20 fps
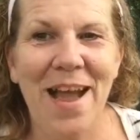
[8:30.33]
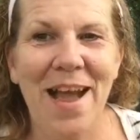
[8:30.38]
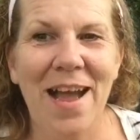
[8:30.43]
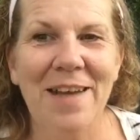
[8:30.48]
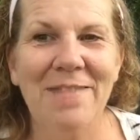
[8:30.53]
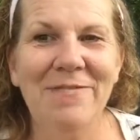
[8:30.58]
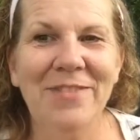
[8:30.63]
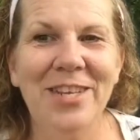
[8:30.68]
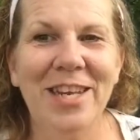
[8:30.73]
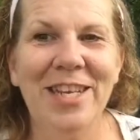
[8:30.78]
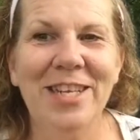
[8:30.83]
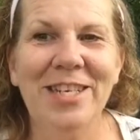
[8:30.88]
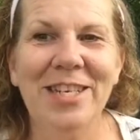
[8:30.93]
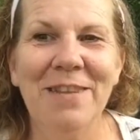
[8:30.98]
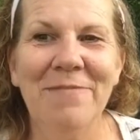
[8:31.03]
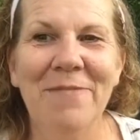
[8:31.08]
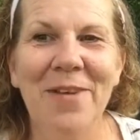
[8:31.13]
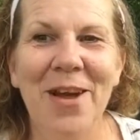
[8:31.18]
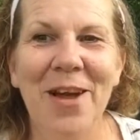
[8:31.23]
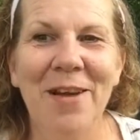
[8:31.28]
I'm
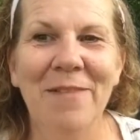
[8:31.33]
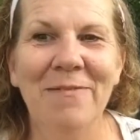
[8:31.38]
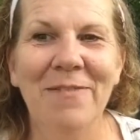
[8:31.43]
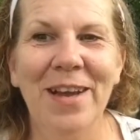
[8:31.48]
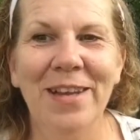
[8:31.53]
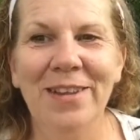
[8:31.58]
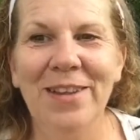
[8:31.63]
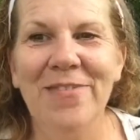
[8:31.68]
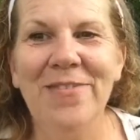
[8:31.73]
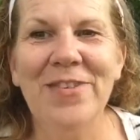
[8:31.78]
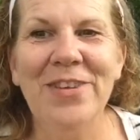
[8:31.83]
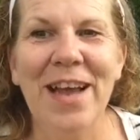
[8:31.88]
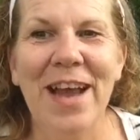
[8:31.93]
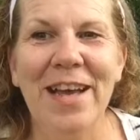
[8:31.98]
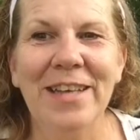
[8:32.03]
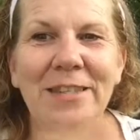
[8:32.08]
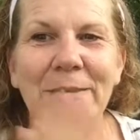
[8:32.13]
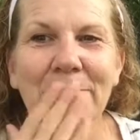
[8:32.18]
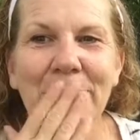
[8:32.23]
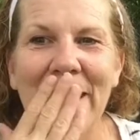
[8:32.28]
JJ Mom. I love you
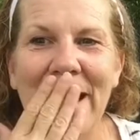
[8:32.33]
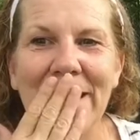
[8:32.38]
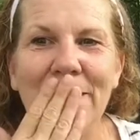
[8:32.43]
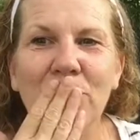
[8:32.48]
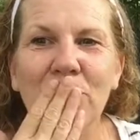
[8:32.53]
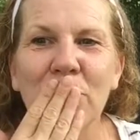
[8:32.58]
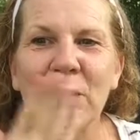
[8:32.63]
guys. Bye.